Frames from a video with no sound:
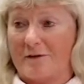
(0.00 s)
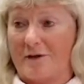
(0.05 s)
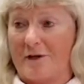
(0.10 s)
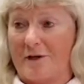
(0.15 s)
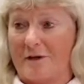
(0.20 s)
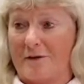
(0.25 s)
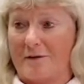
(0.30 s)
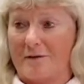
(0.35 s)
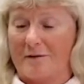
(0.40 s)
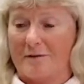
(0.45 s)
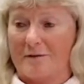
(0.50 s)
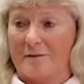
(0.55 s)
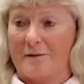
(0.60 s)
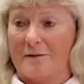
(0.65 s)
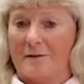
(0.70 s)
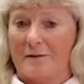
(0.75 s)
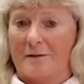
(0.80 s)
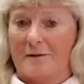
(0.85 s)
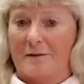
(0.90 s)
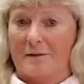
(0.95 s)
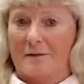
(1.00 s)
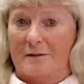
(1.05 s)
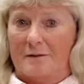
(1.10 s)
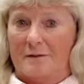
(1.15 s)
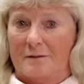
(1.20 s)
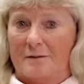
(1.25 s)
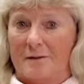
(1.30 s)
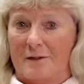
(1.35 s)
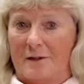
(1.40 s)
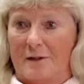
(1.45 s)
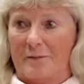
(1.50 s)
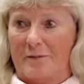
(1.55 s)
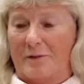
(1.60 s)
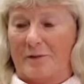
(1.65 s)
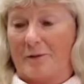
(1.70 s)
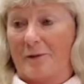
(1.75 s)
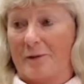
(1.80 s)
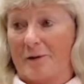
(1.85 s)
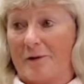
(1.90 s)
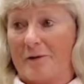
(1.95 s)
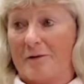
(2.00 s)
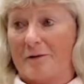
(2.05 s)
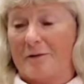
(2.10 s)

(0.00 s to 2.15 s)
and when I'm at work.